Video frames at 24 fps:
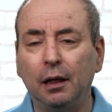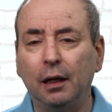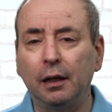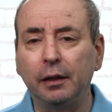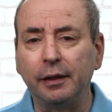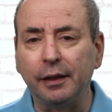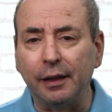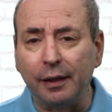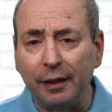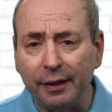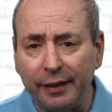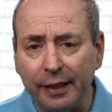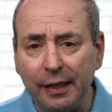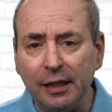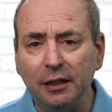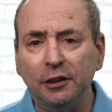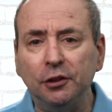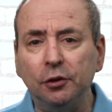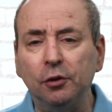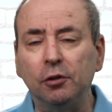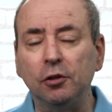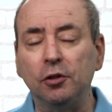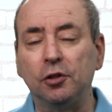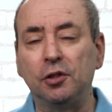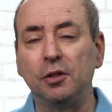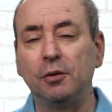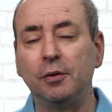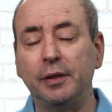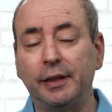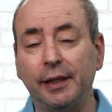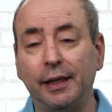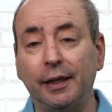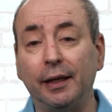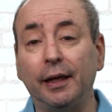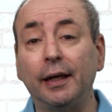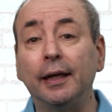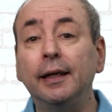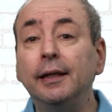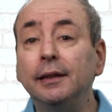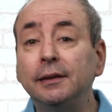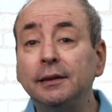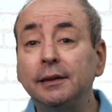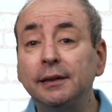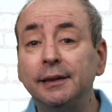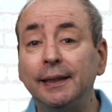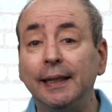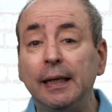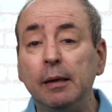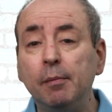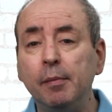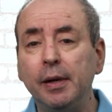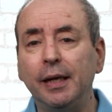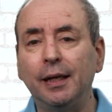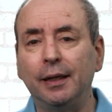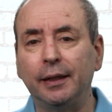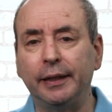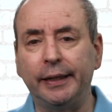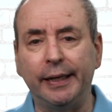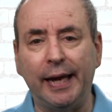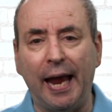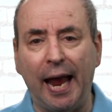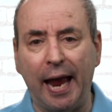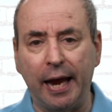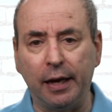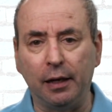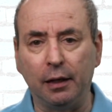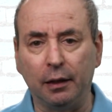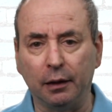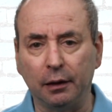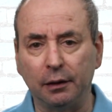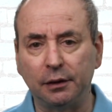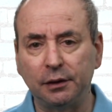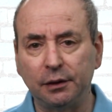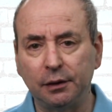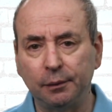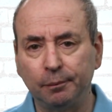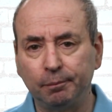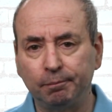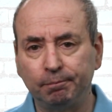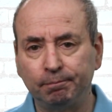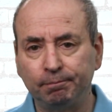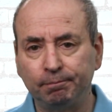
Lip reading: and the things you can do with it is seemingly endless.